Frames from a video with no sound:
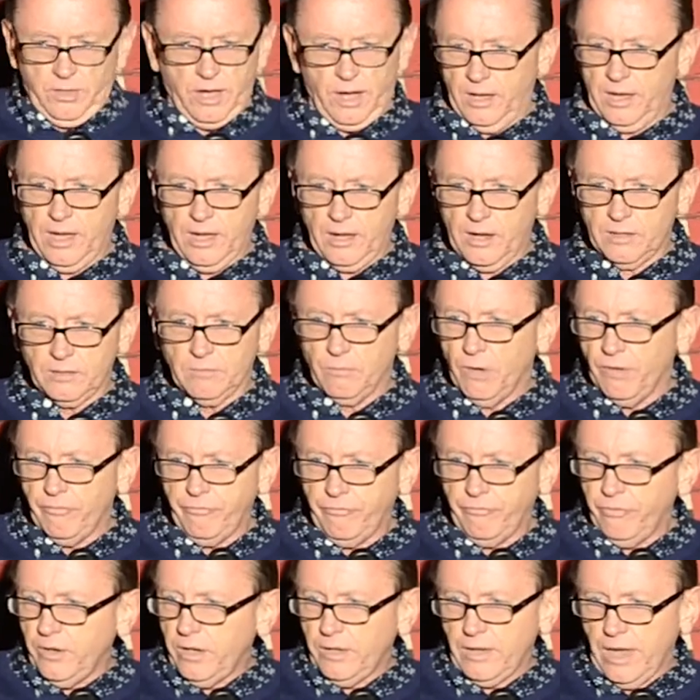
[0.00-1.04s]
going to get under my
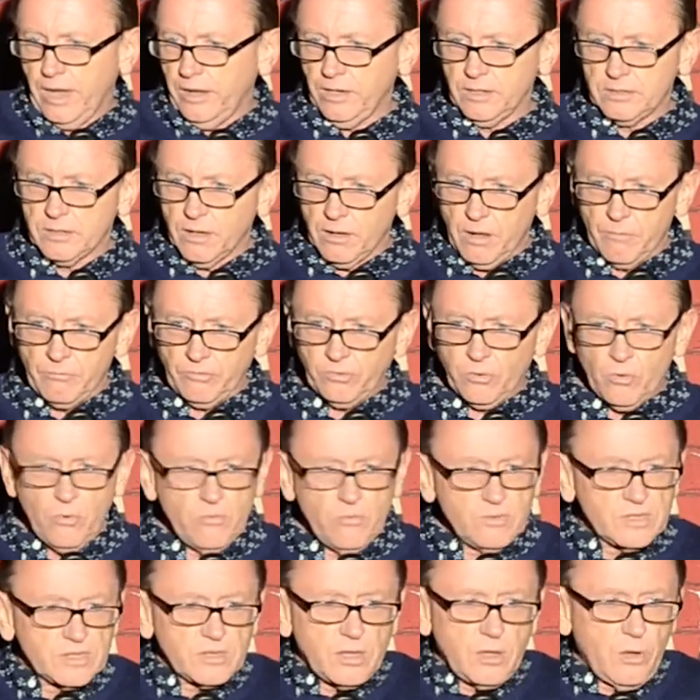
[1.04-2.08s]
feet anytime
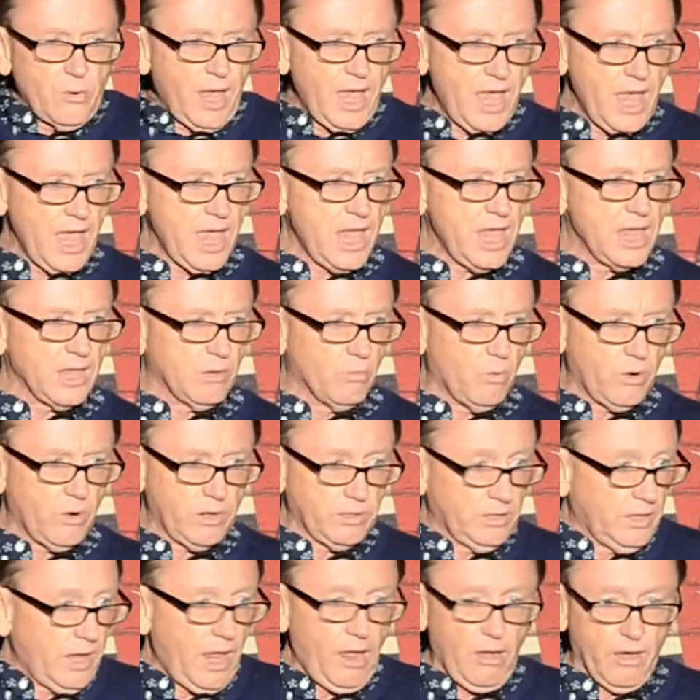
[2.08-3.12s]
soon. So, hey,
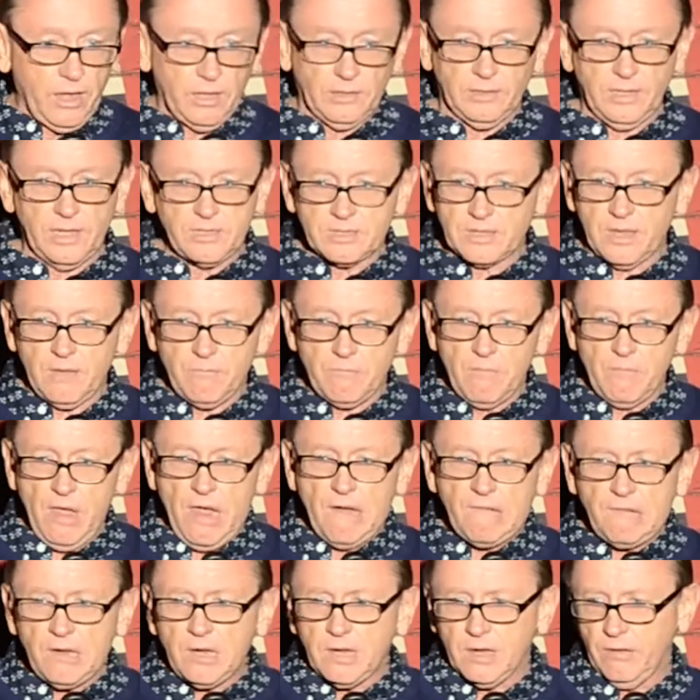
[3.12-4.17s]
well, yeah, let's get
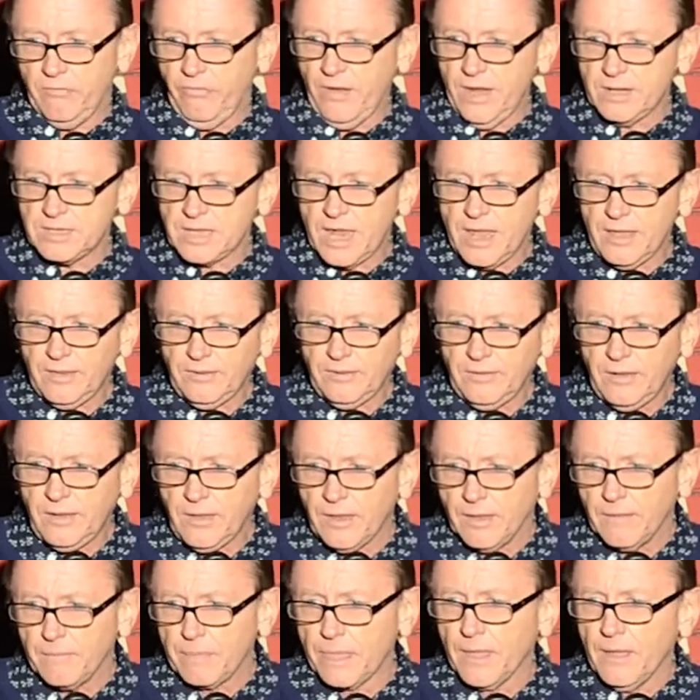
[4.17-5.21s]
married.
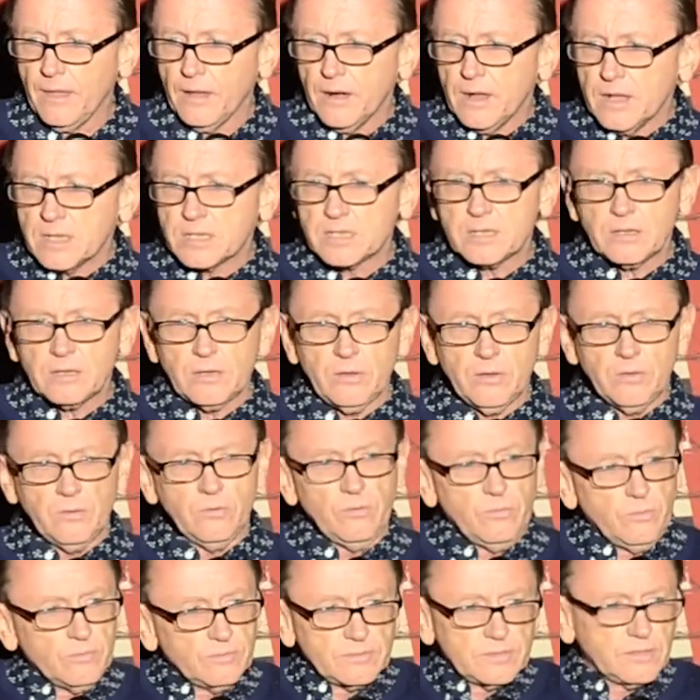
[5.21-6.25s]
Fantastic.
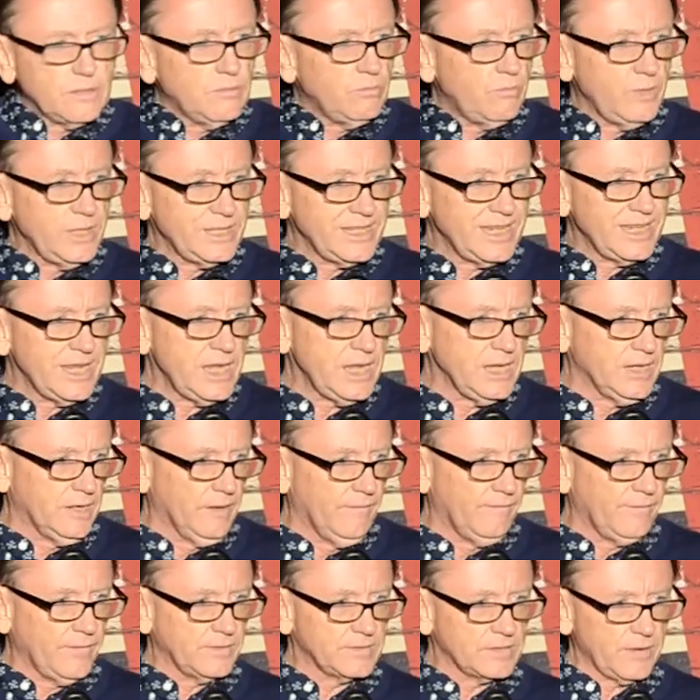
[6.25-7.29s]
So we
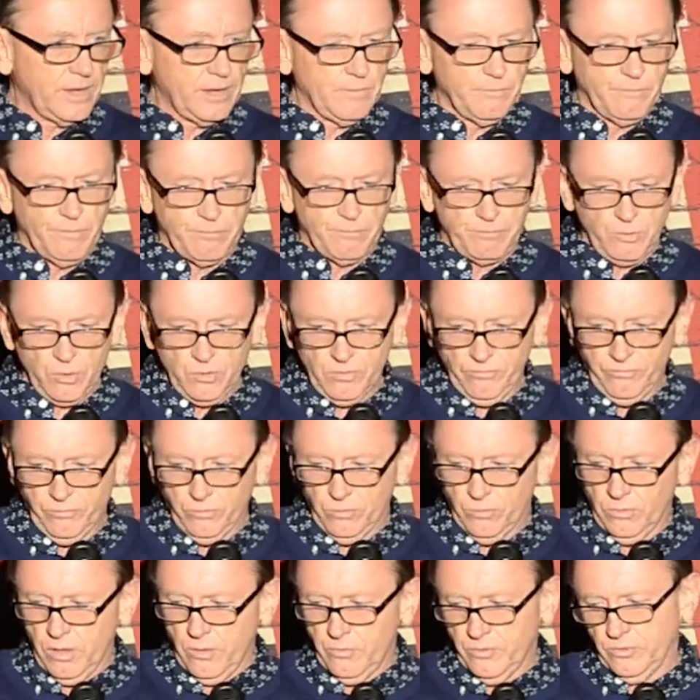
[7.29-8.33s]
did. And so we had a
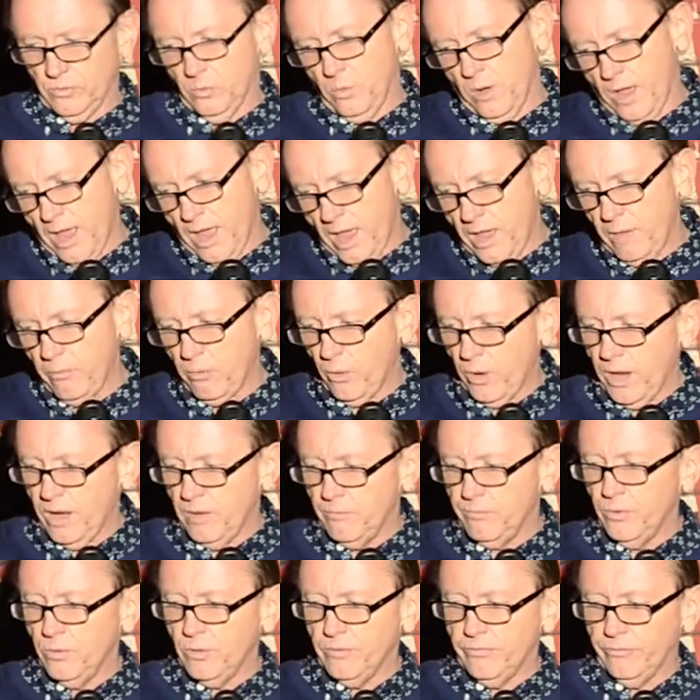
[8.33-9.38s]
beautiful, I was away, but we had a
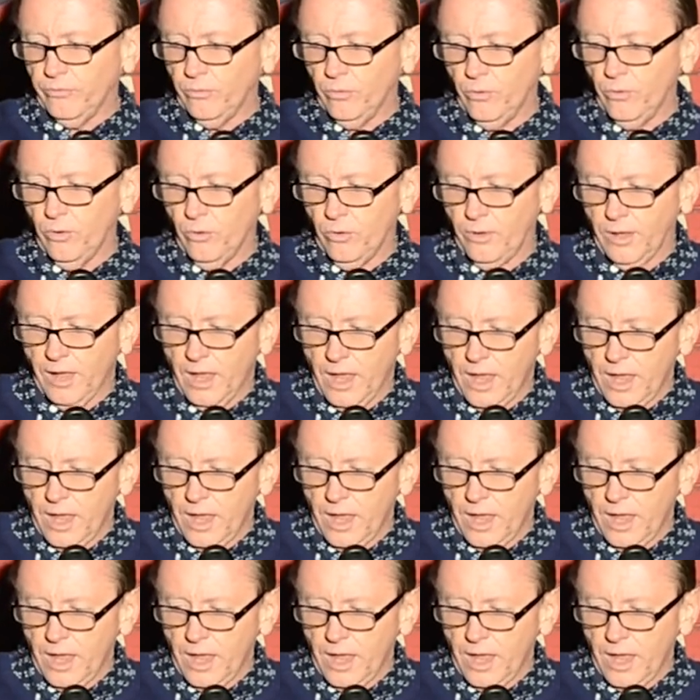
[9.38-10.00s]
beautiful